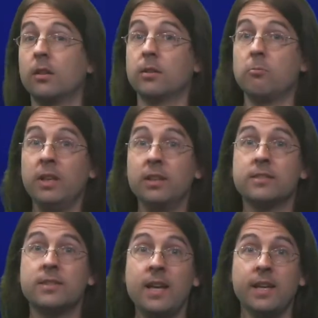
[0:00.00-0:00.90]
On a
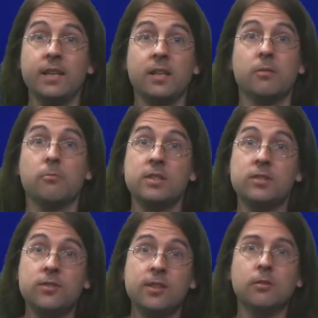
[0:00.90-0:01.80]
windless day, we
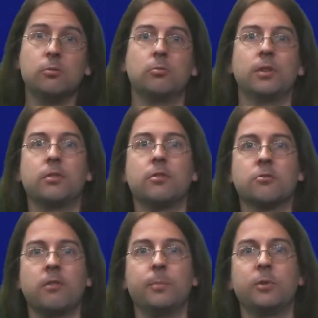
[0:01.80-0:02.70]
still want to
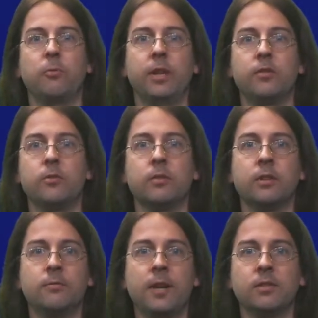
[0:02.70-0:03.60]
describe the wind
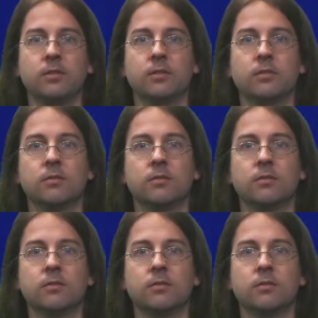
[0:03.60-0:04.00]
using a vector.